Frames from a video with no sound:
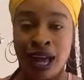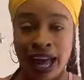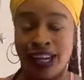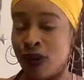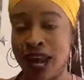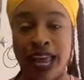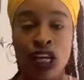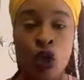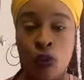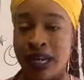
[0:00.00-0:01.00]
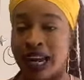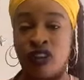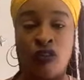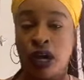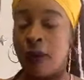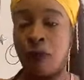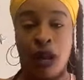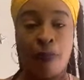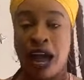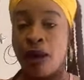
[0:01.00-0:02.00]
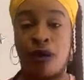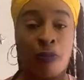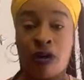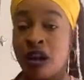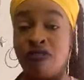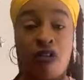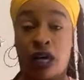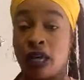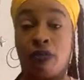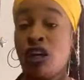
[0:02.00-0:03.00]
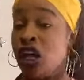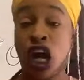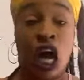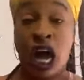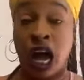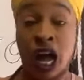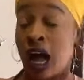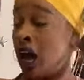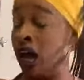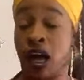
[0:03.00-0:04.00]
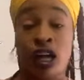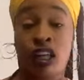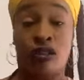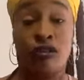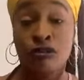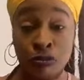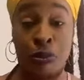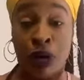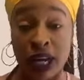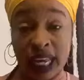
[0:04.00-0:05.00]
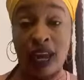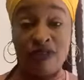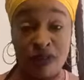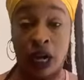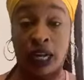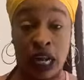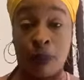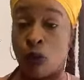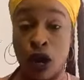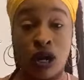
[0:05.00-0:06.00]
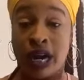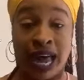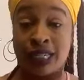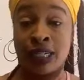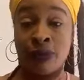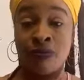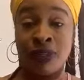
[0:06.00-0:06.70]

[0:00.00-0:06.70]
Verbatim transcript: Ah, no they can do with that is fucking probably buy him couple little fucking uh, uh, uh, uh, Burger King fucking number one or that.